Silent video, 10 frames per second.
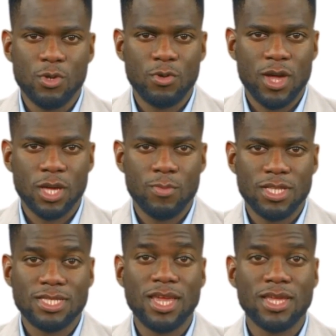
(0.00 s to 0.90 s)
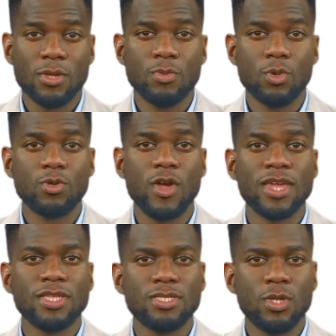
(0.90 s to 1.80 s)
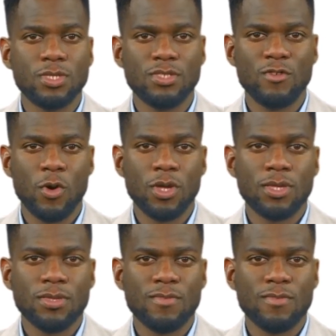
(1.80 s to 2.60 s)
we recommend setting up two tracking sources for.